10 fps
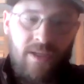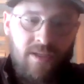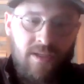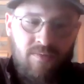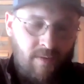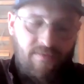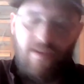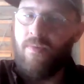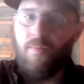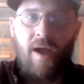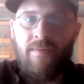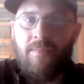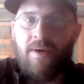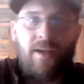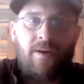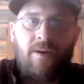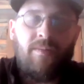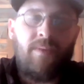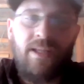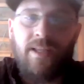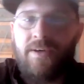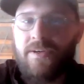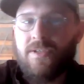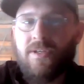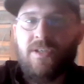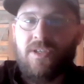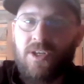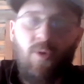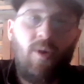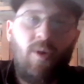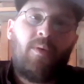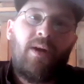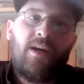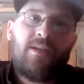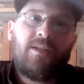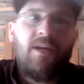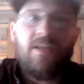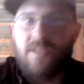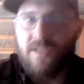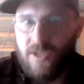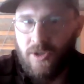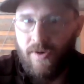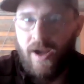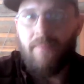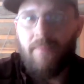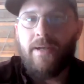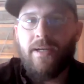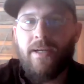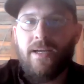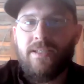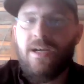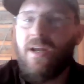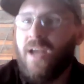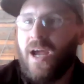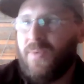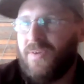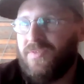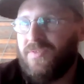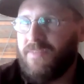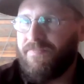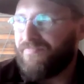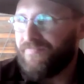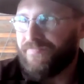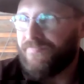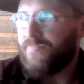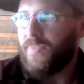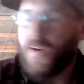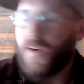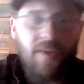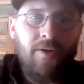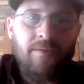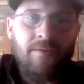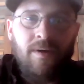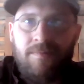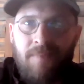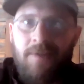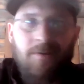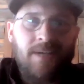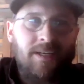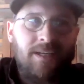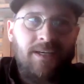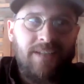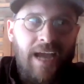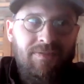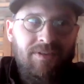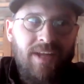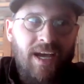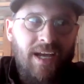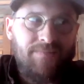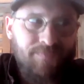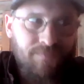It's my favorite private money and hard money lenders still work with us, still recommend us. And we've done another 8 or 10 deals after that